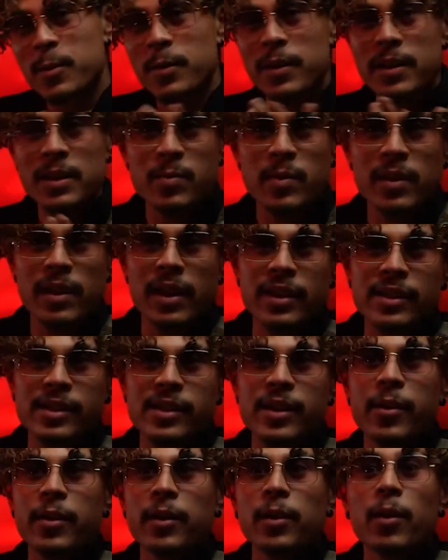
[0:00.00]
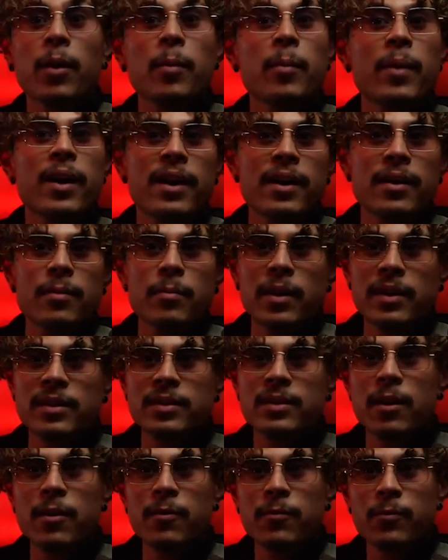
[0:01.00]
He's been engineering a lot of my
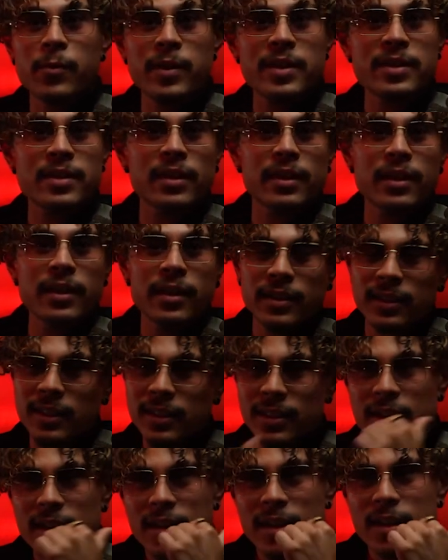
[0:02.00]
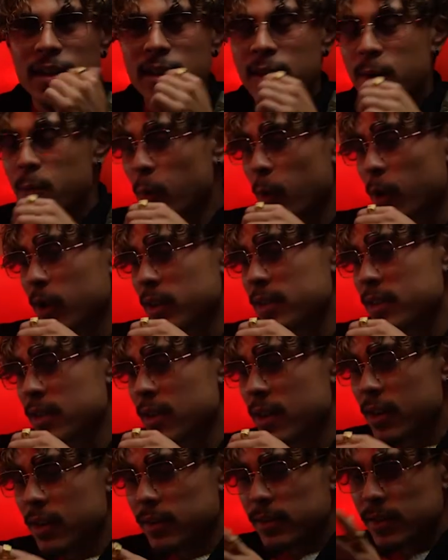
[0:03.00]
stuff recently. He works
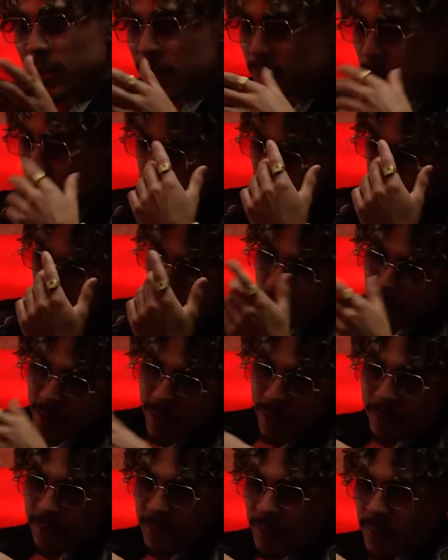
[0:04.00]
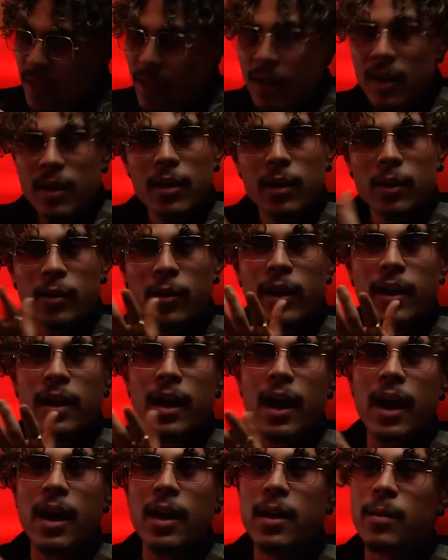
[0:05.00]
in the studio, and great
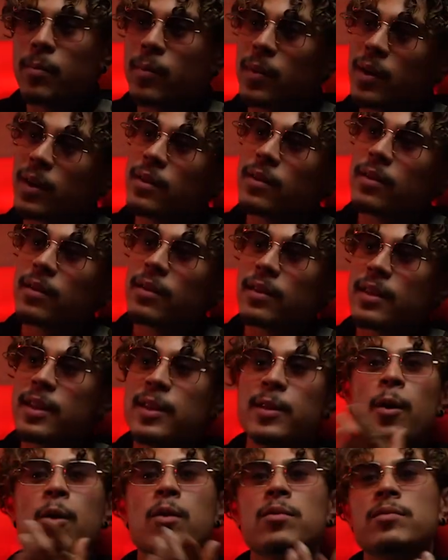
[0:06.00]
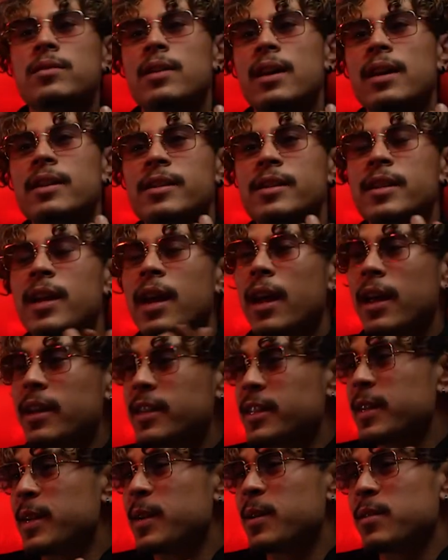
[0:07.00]
guy. But he knows
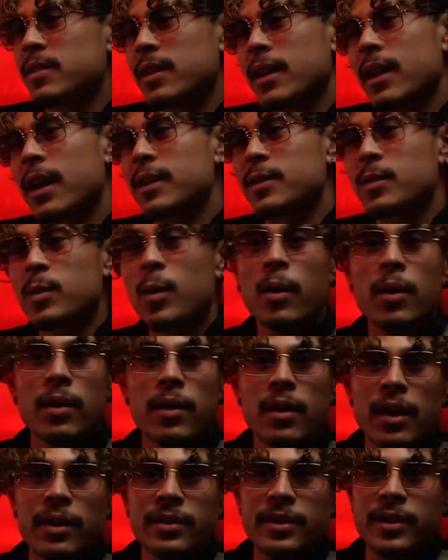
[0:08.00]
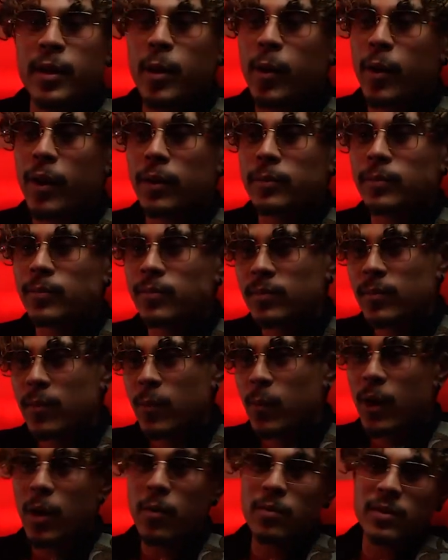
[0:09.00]
engineers. Like I started engineering
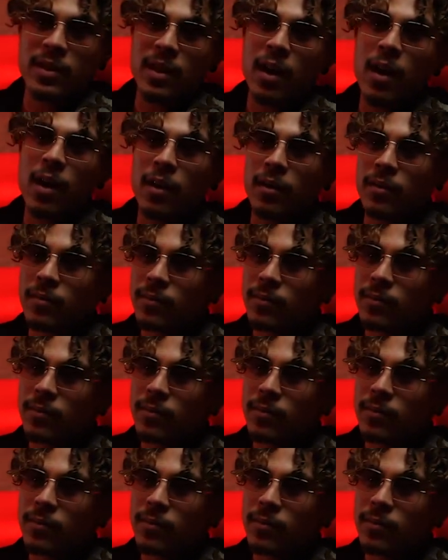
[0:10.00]
when I was young.